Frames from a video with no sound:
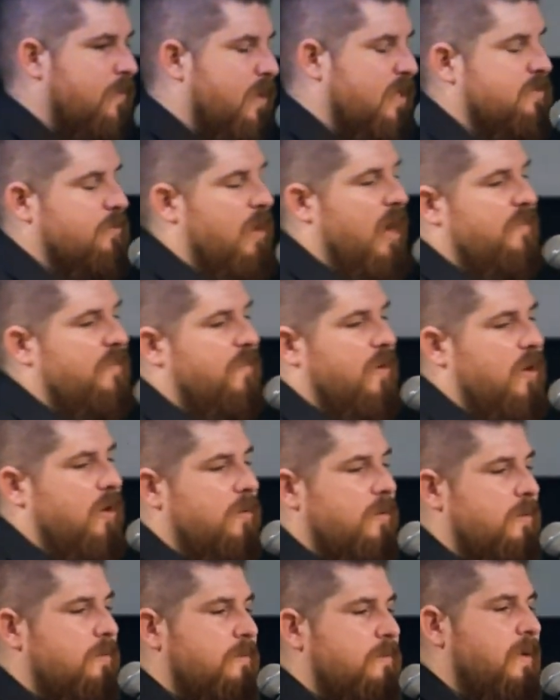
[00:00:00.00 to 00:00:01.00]
it's my
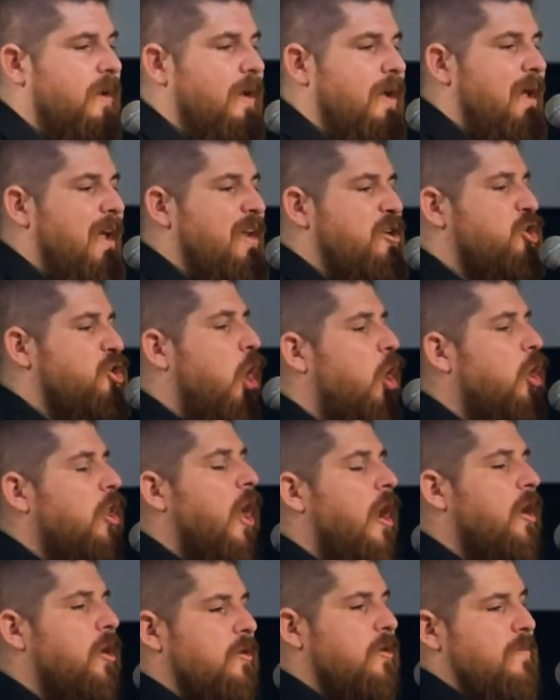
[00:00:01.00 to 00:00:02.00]
fault. It no
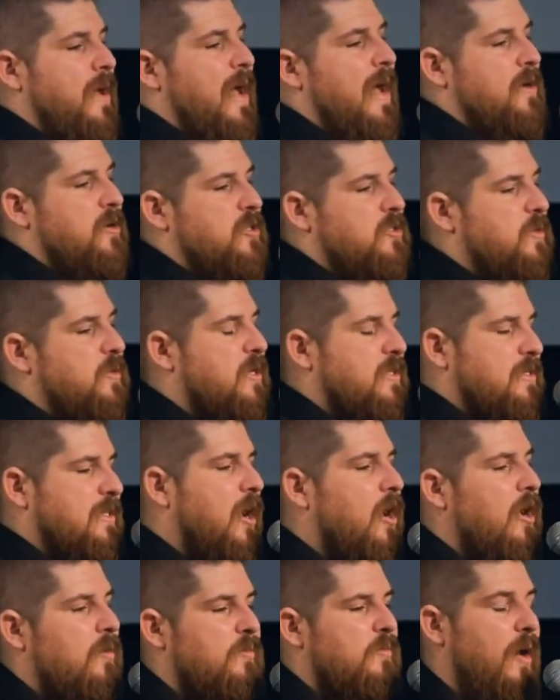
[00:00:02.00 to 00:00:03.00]
longer matters because
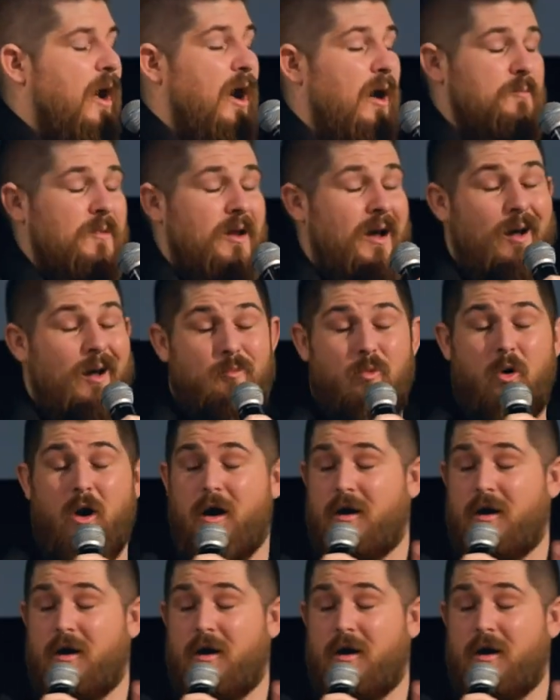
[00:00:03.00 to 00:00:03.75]
now I'm, I'm, I'm